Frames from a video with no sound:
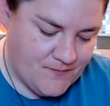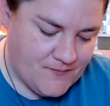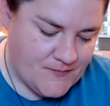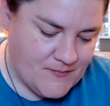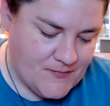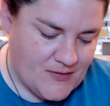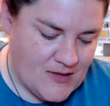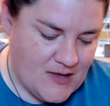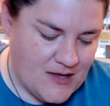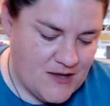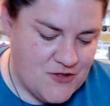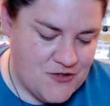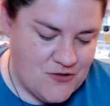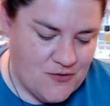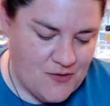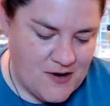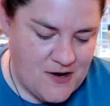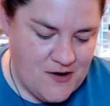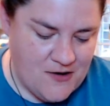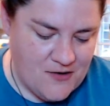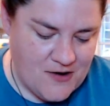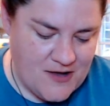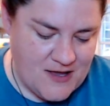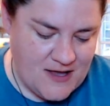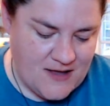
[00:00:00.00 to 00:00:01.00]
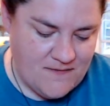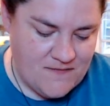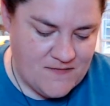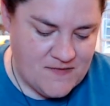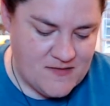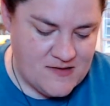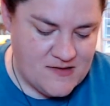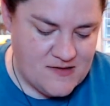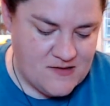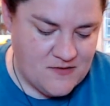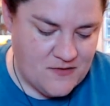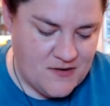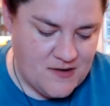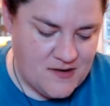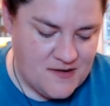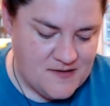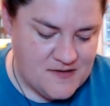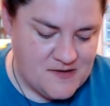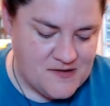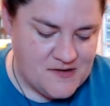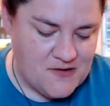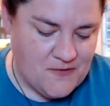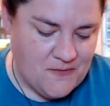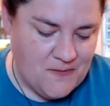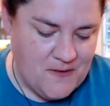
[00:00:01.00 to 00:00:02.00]
Enjoy your gifts.
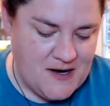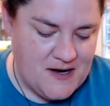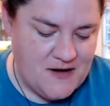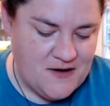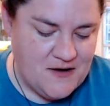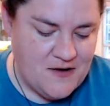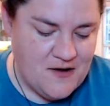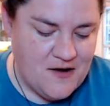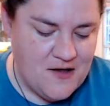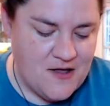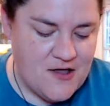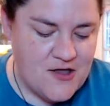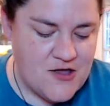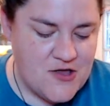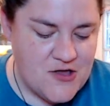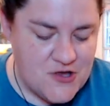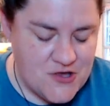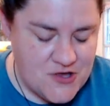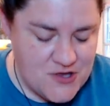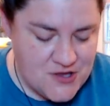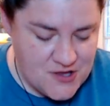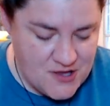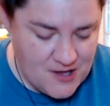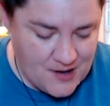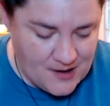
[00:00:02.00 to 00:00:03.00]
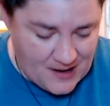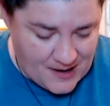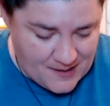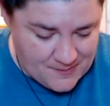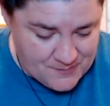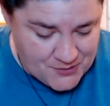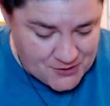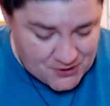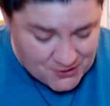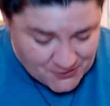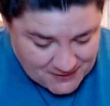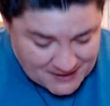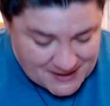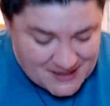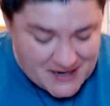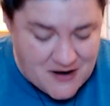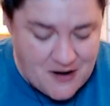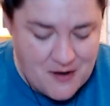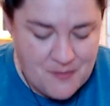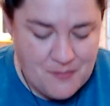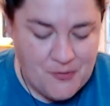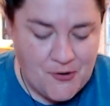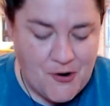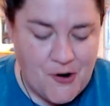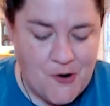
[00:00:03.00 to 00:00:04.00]
Serena, uh,
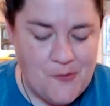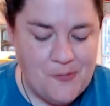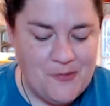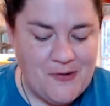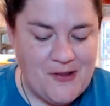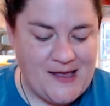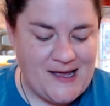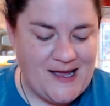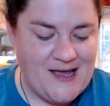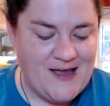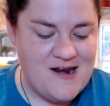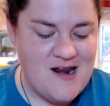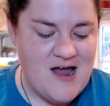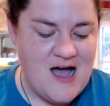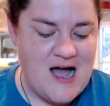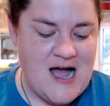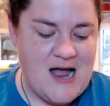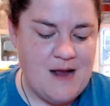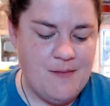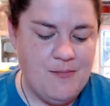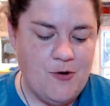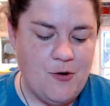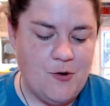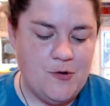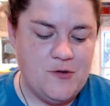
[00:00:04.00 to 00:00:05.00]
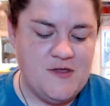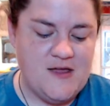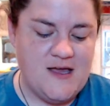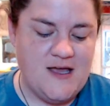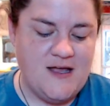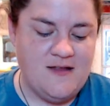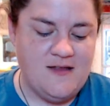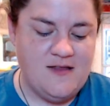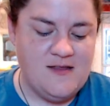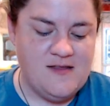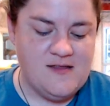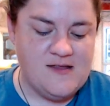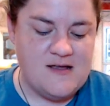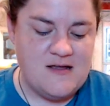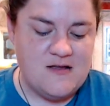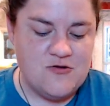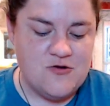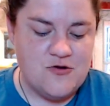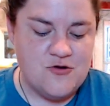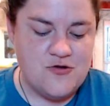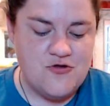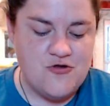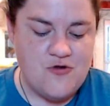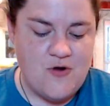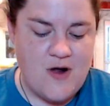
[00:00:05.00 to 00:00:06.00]
Purina Pro Plan High Protein
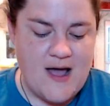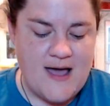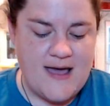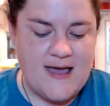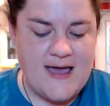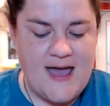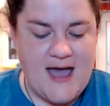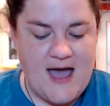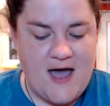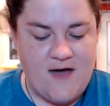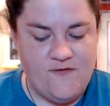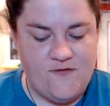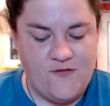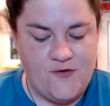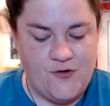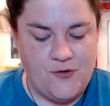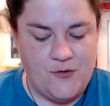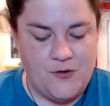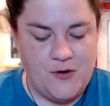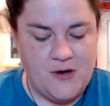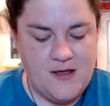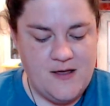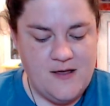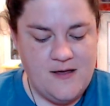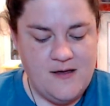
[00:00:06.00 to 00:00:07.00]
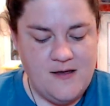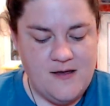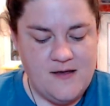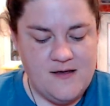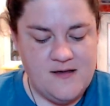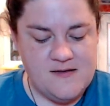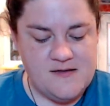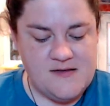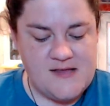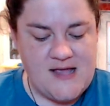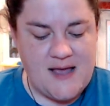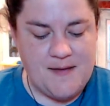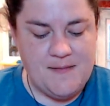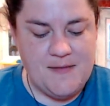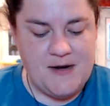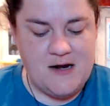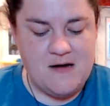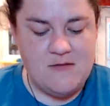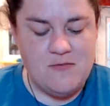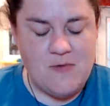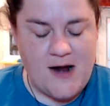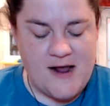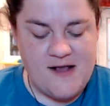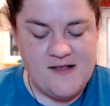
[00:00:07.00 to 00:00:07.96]
Senior Dry Cat Food, Salmon and Rice